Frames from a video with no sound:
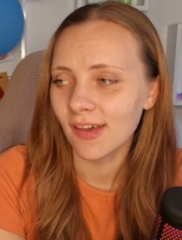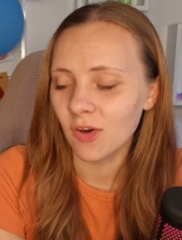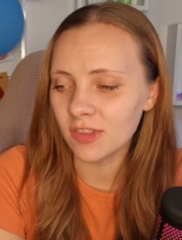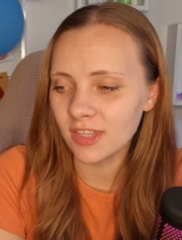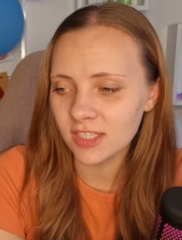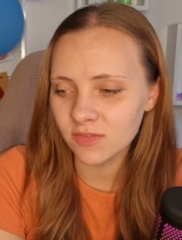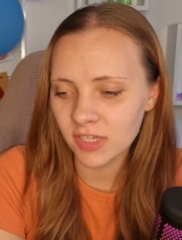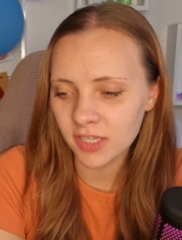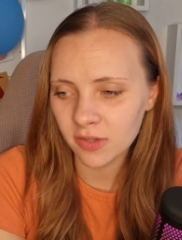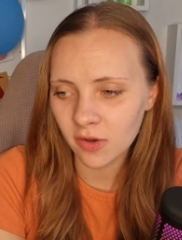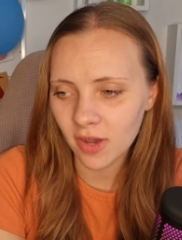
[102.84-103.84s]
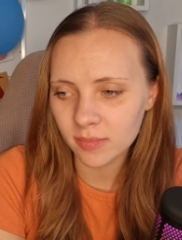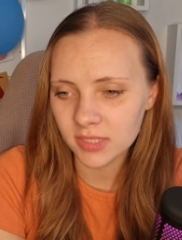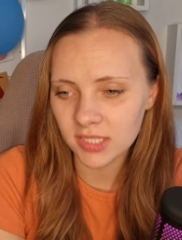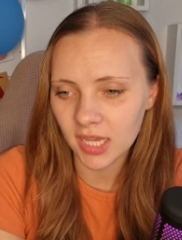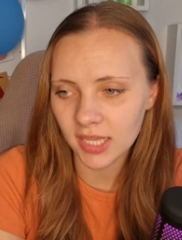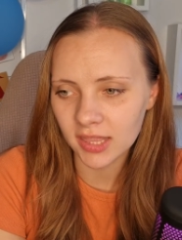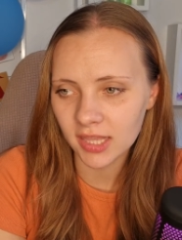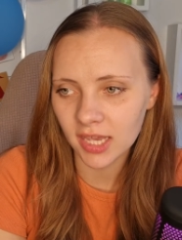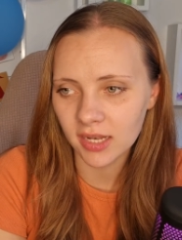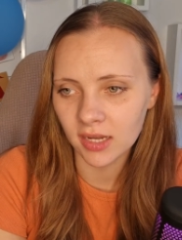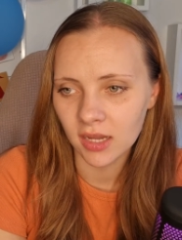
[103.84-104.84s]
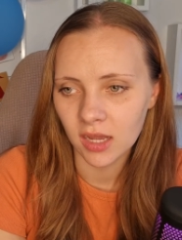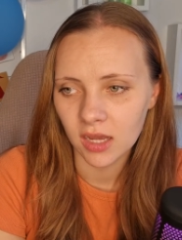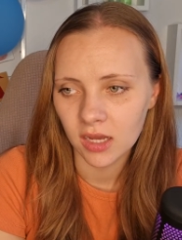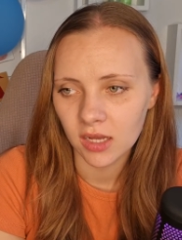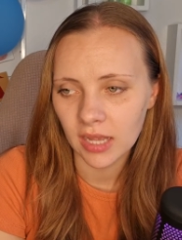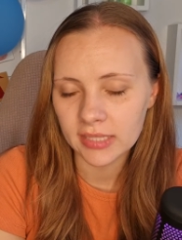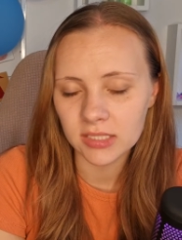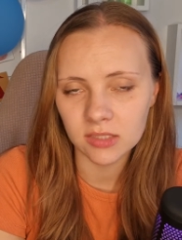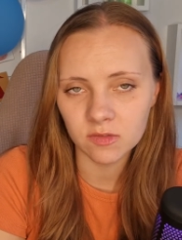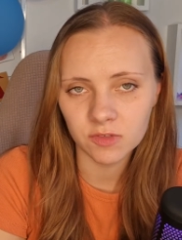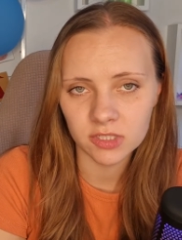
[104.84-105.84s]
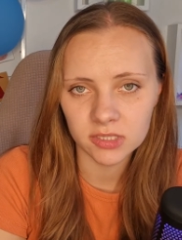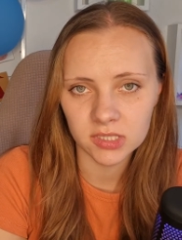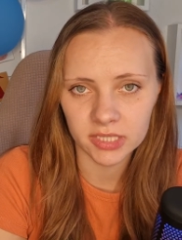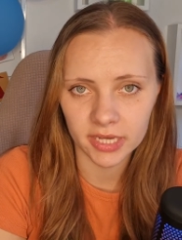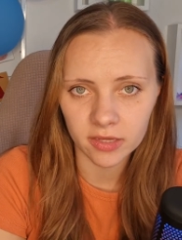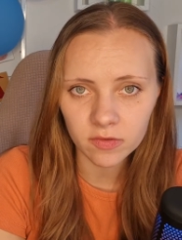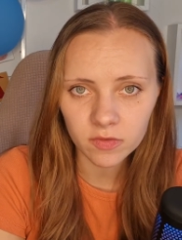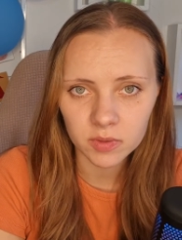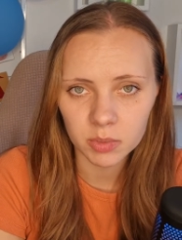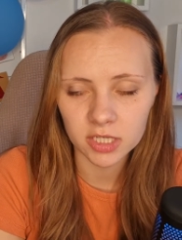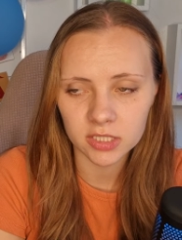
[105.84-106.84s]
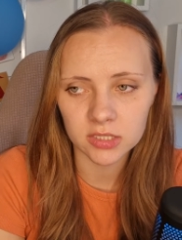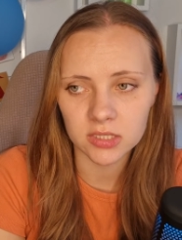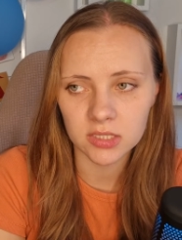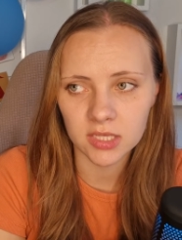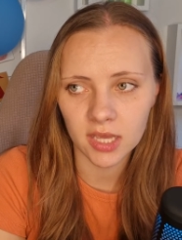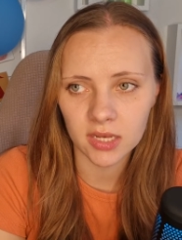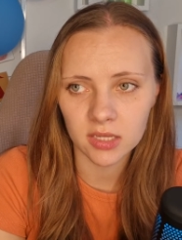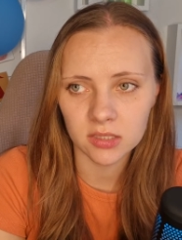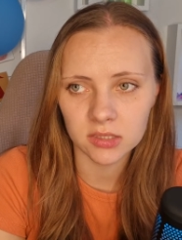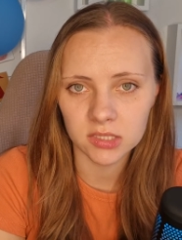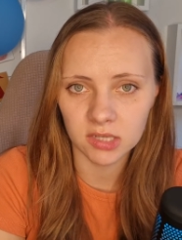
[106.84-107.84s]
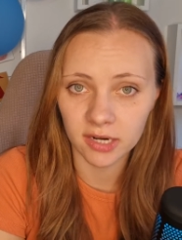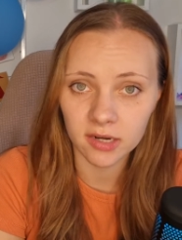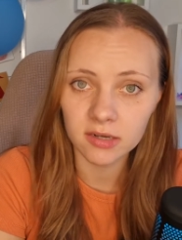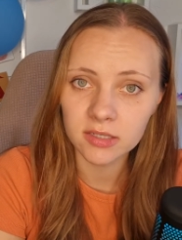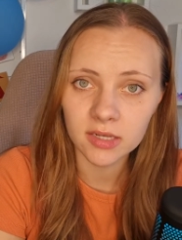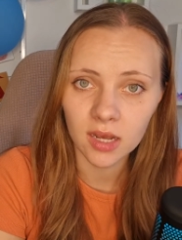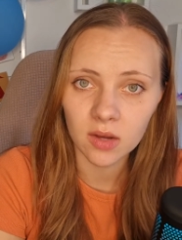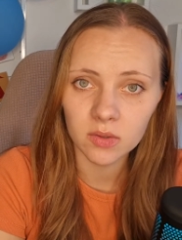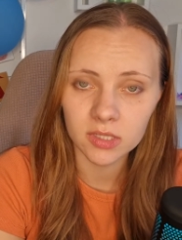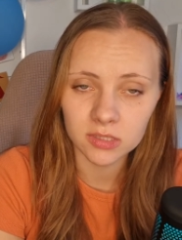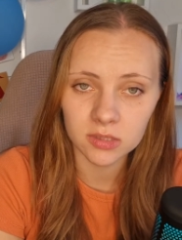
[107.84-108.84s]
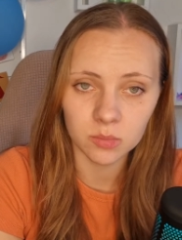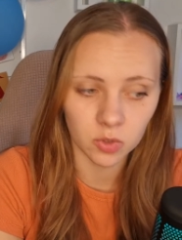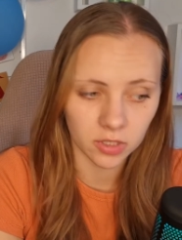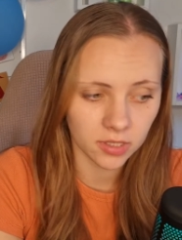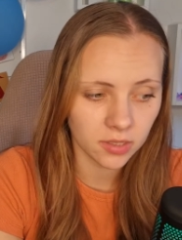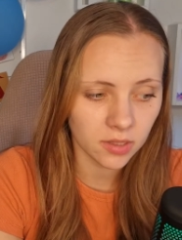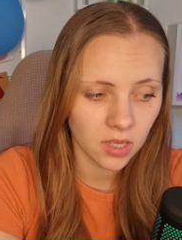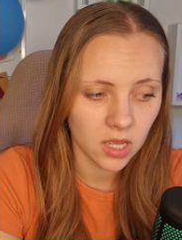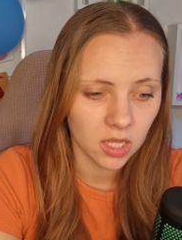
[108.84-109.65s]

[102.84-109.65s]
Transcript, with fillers: on this video, I'm saying that I didn't feel safe because it's getting darker now in the morning,